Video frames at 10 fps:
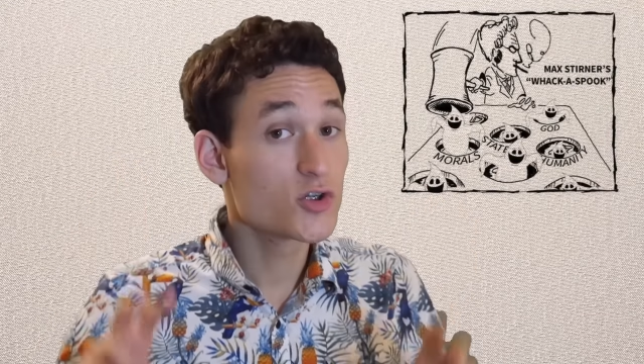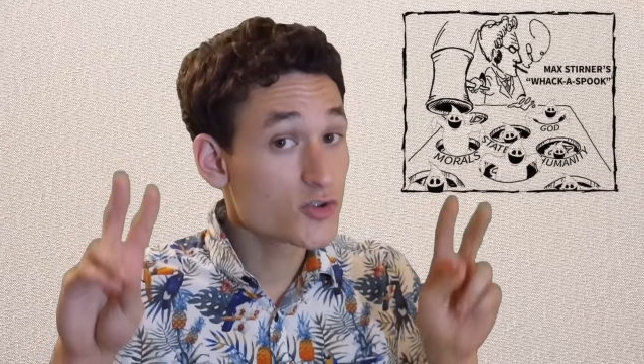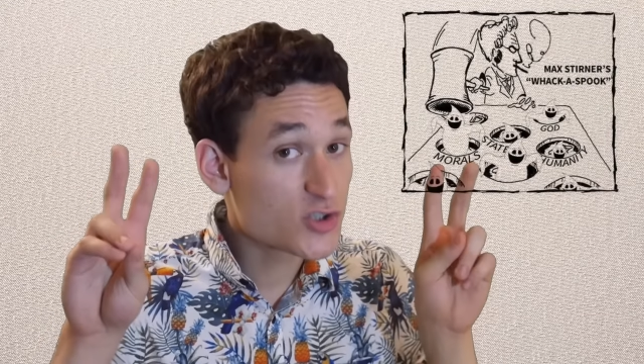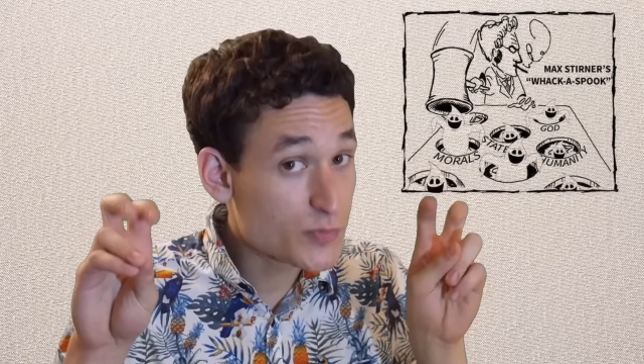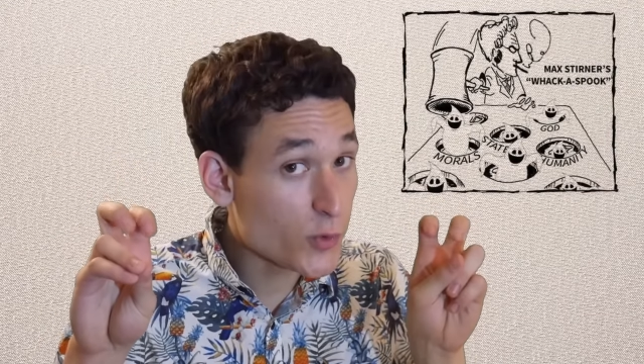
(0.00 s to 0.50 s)

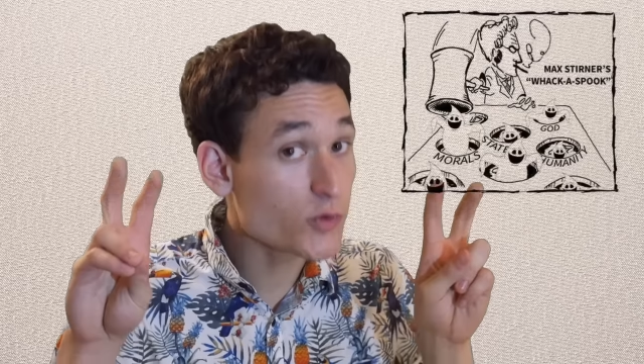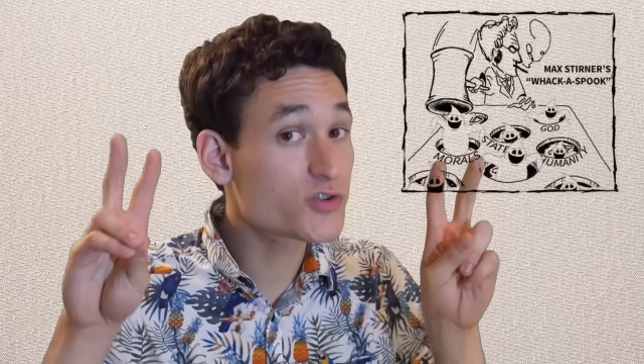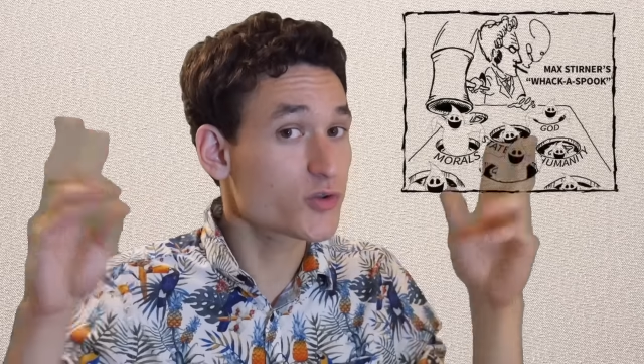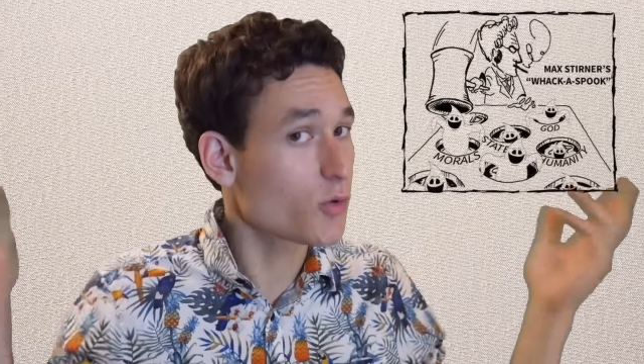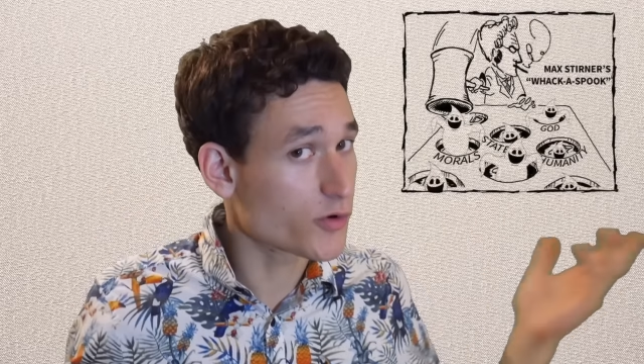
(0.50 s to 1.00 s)

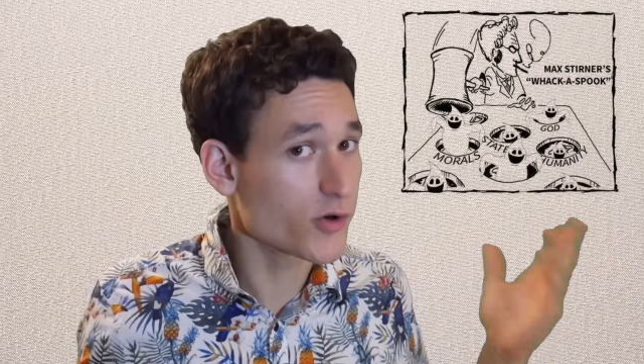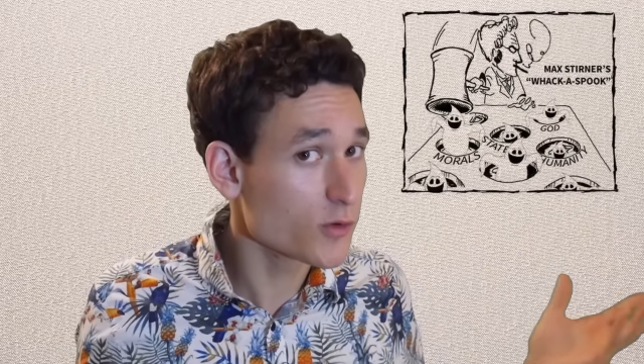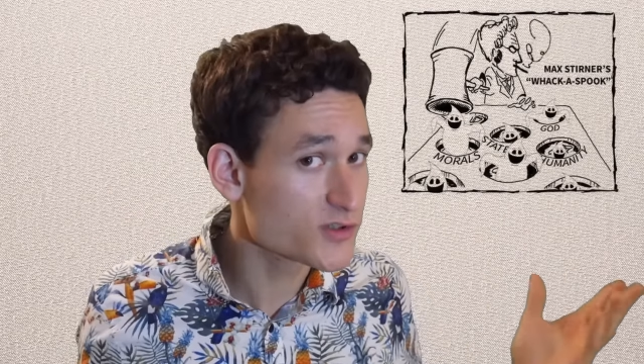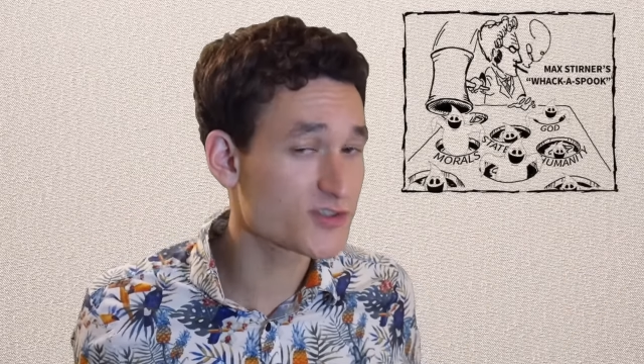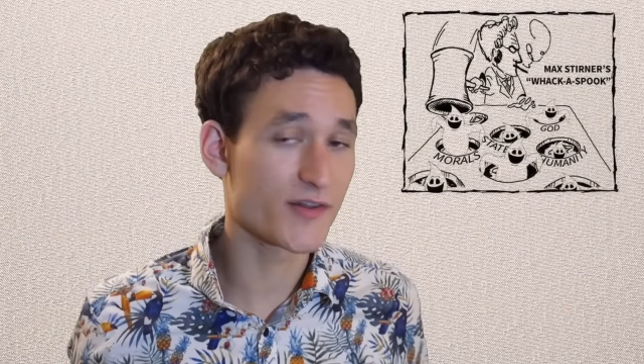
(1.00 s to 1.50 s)
Spooks, or
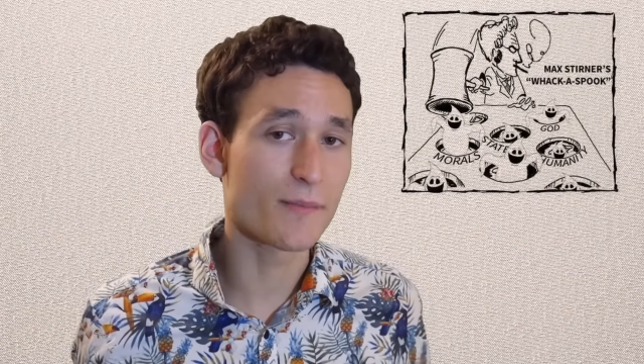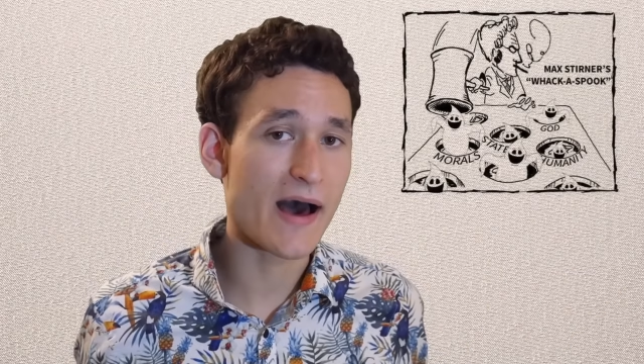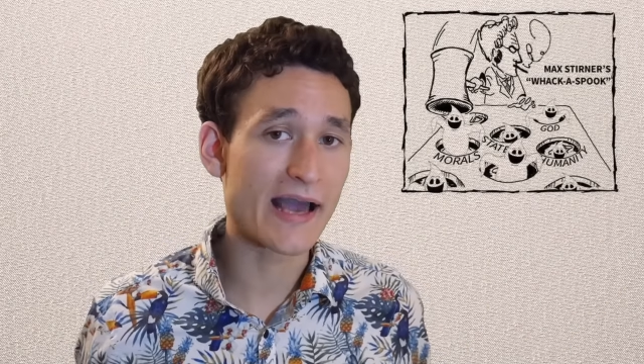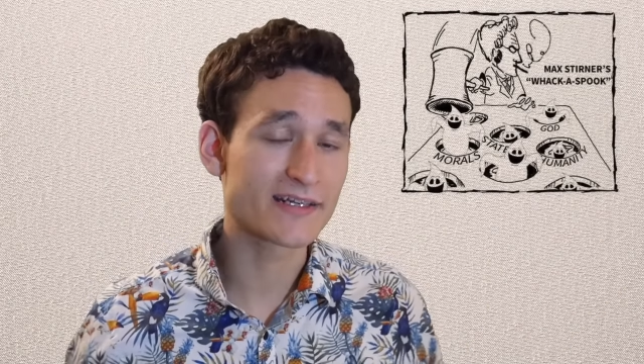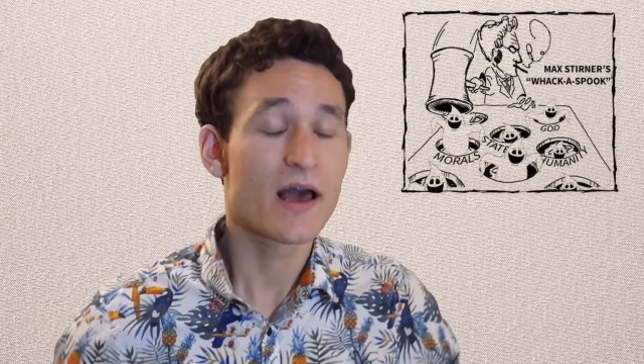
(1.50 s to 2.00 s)
ghosts in the
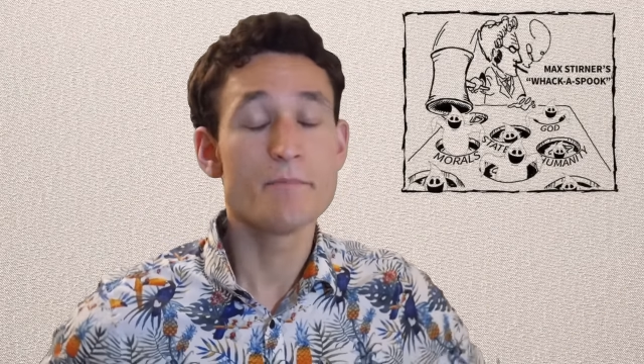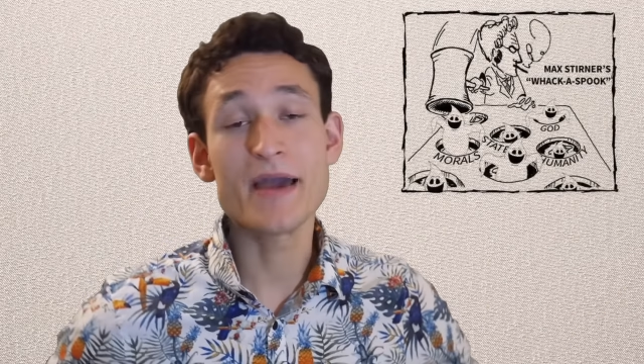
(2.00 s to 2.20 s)
mind,